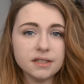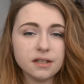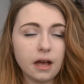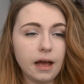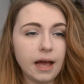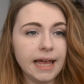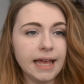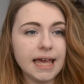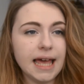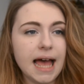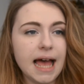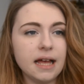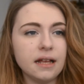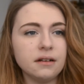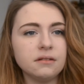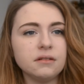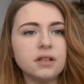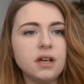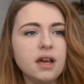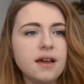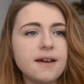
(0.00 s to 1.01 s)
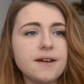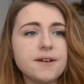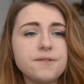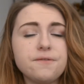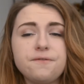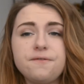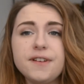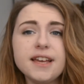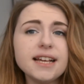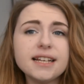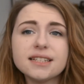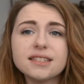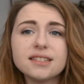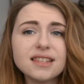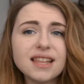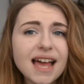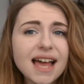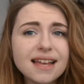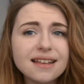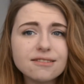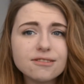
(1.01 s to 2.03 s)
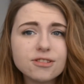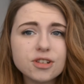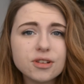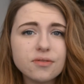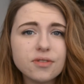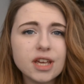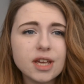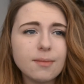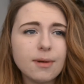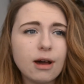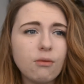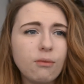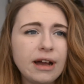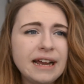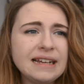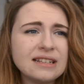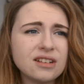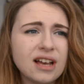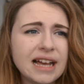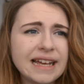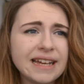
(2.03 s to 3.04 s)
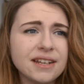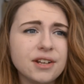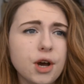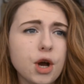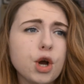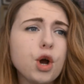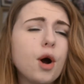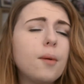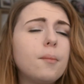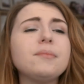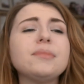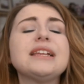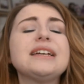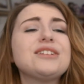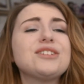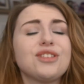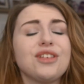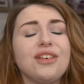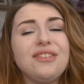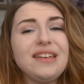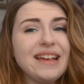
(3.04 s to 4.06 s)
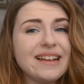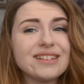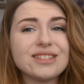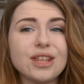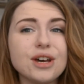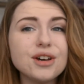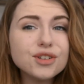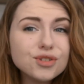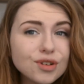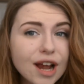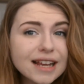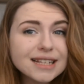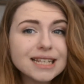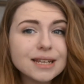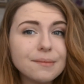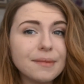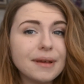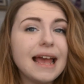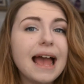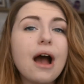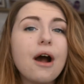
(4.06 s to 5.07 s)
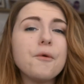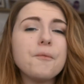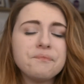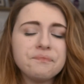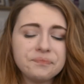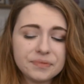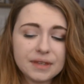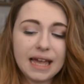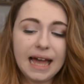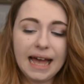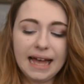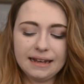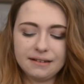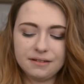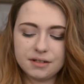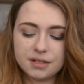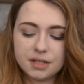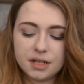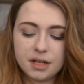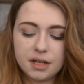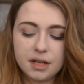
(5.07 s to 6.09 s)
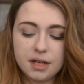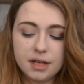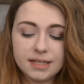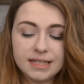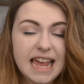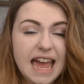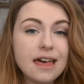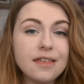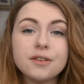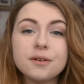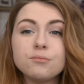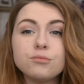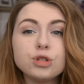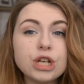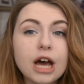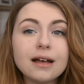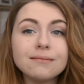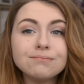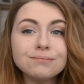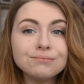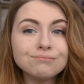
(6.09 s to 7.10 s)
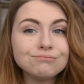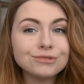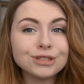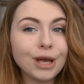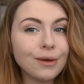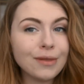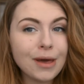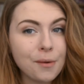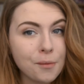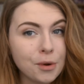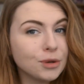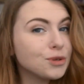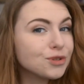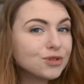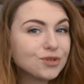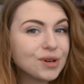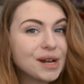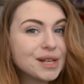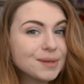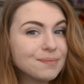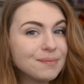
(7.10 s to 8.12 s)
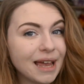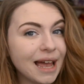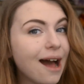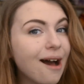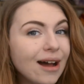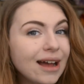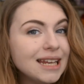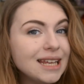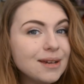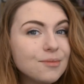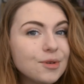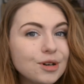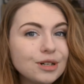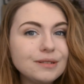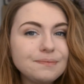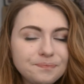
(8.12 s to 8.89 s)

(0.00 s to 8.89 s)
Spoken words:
I can fix that, think about ways I can accomplish the things that are stressing me out and get them done so they won't stress me out anymore.